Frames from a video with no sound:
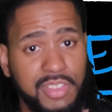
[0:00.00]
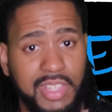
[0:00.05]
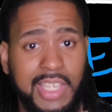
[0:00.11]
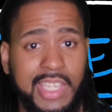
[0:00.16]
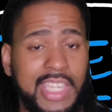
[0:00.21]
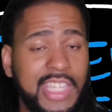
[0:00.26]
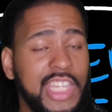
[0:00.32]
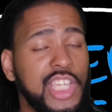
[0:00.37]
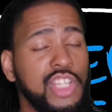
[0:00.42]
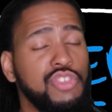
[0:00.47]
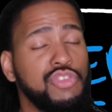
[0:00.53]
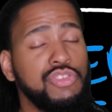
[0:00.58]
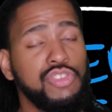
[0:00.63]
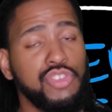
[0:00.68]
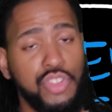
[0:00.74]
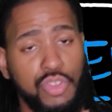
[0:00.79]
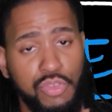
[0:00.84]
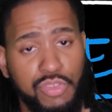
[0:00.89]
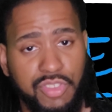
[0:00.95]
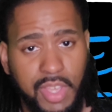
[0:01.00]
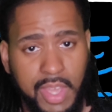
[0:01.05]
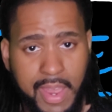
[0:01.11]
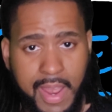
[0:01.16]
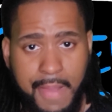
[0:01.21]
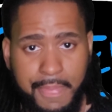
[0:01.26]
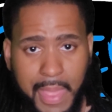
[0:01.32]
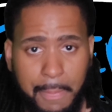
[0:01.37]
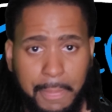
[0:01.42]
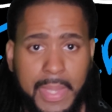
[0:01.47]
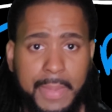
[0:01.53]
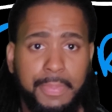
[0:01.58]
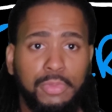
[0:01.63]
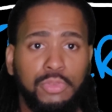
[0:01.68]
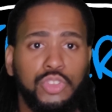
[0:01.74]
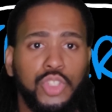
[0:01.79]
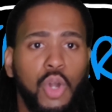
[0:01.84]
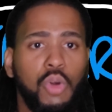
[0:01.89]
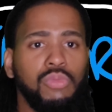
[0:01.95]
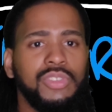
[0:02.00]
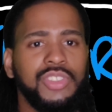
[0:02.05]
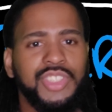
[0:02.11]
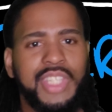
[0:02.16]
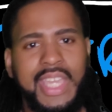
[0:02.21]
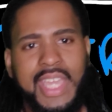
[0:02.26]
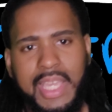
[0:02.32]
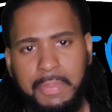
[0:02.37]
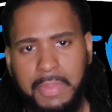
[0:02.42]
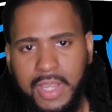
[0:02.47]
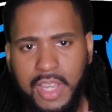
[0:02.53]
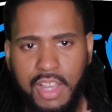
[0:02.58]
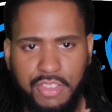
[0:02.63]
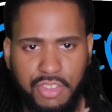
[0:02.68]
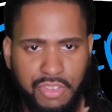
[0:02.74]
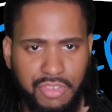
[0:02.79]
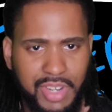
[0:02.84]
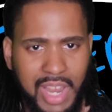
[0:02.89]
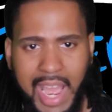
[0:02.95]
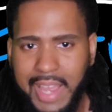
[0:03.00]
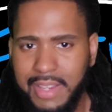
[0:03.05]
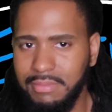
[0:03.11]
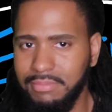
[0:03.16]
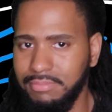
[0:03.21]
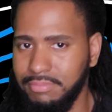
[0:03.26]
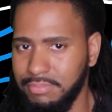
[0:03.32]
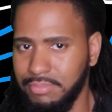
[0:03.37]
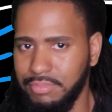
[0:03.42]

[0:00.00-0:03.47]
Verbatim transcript: that get introduced that people don't dig because they're not